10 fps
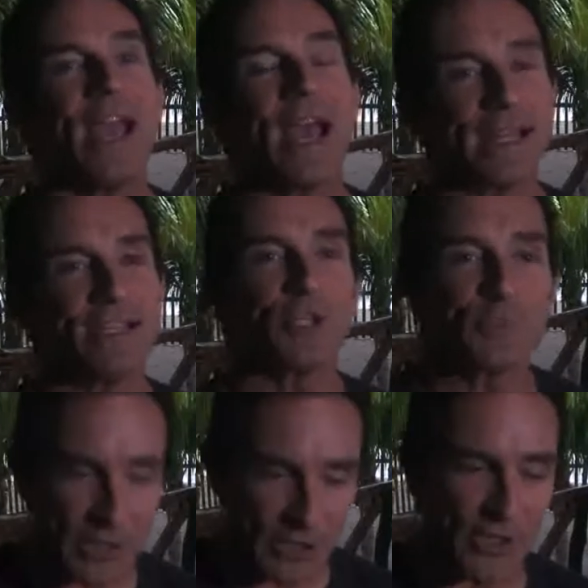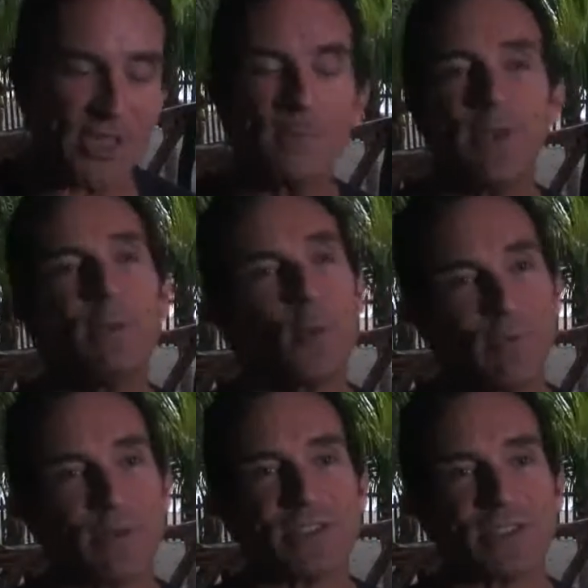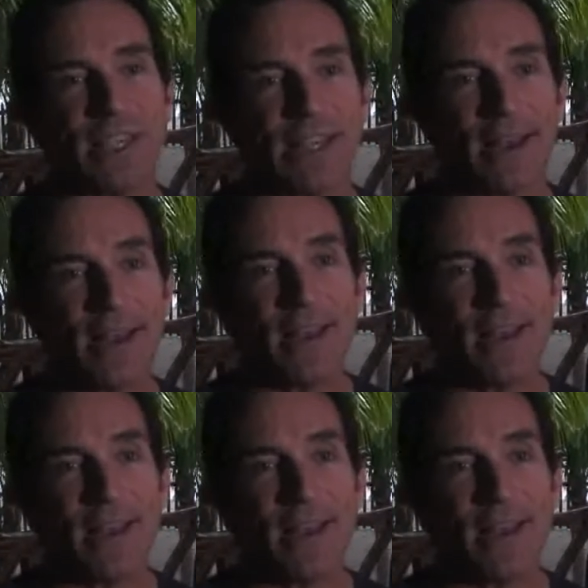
And he goes, but look at the people we've been seeing.